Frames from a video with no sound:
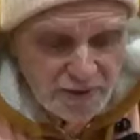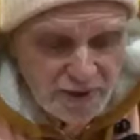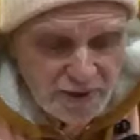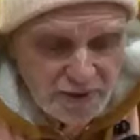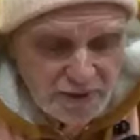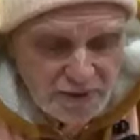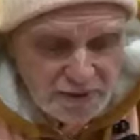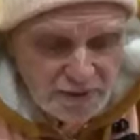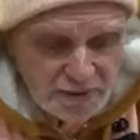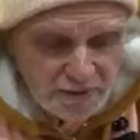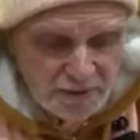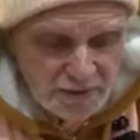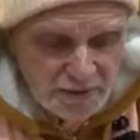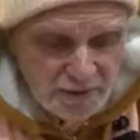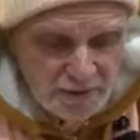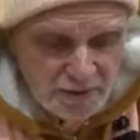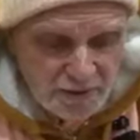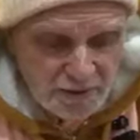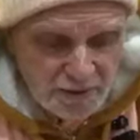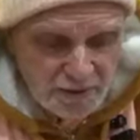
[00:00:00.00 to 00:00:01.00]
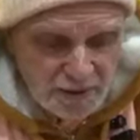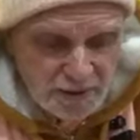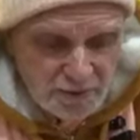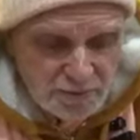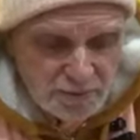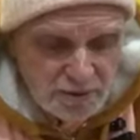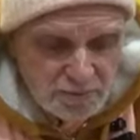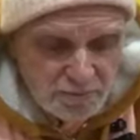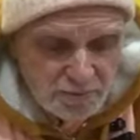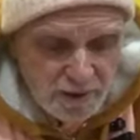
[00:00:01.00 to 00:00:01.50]
the idea that he
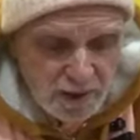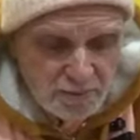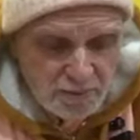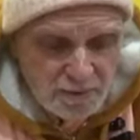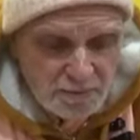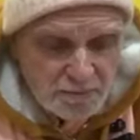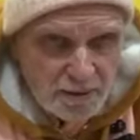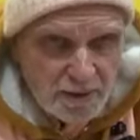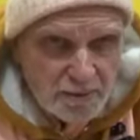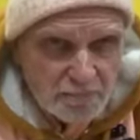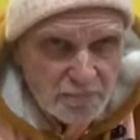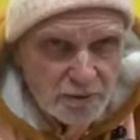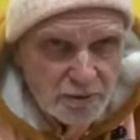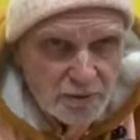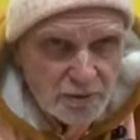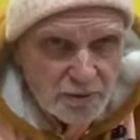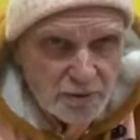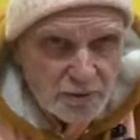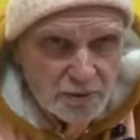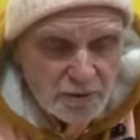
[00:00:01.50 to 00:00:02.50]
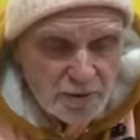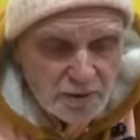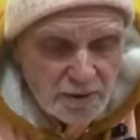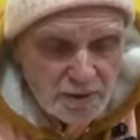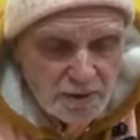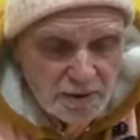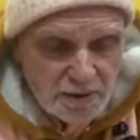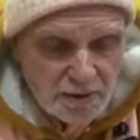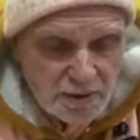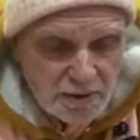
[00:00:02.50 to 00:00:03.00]
was a Brahmin by birth.
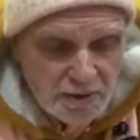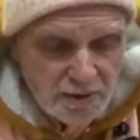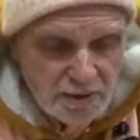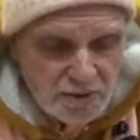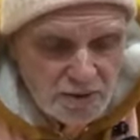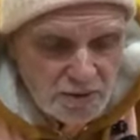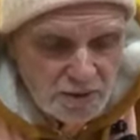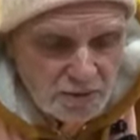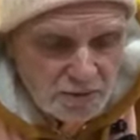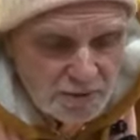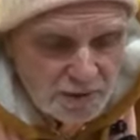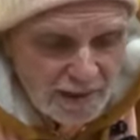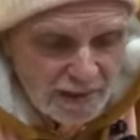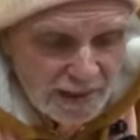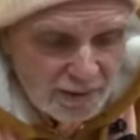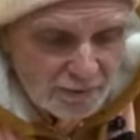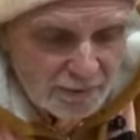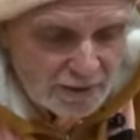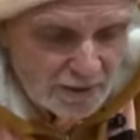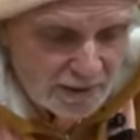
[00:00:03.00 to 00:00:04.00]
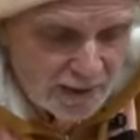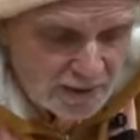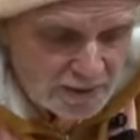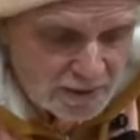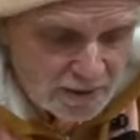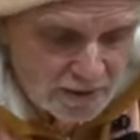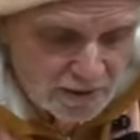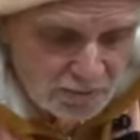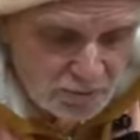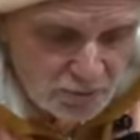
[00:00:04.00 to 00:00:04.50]
He's not carrying
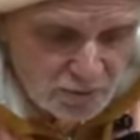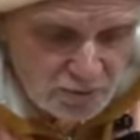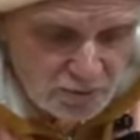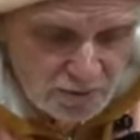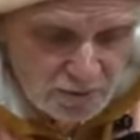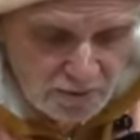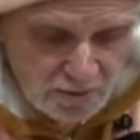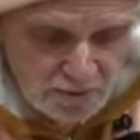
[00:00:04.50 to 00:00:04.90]
that anymore.